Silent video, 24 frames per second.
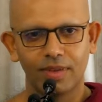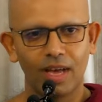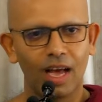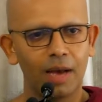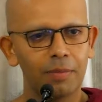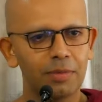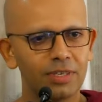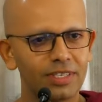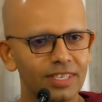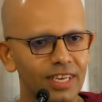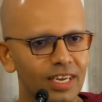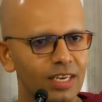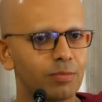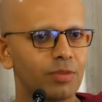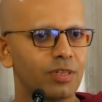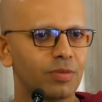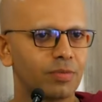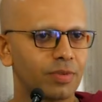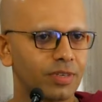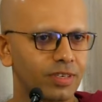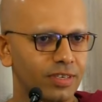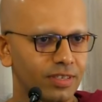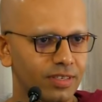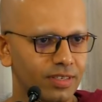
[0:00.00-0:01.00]
I'm a
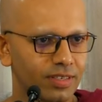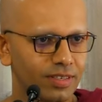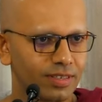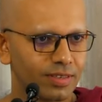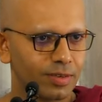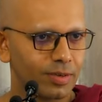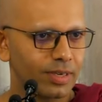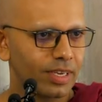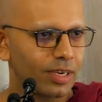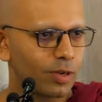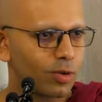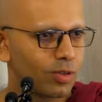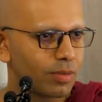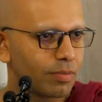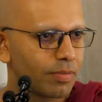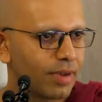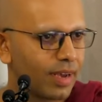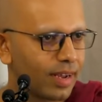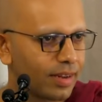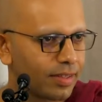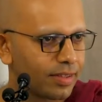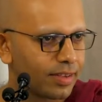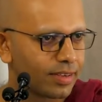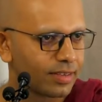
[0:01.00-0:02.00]
terrible person. Look at all the
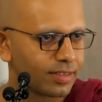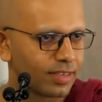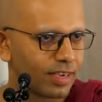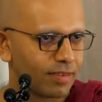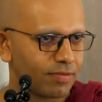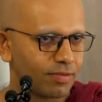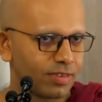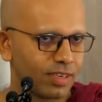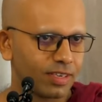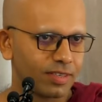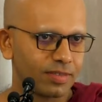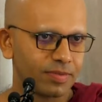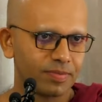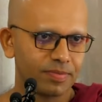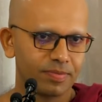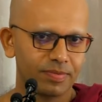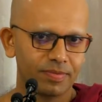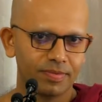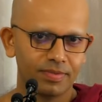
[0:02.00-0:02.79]
bad things I've done.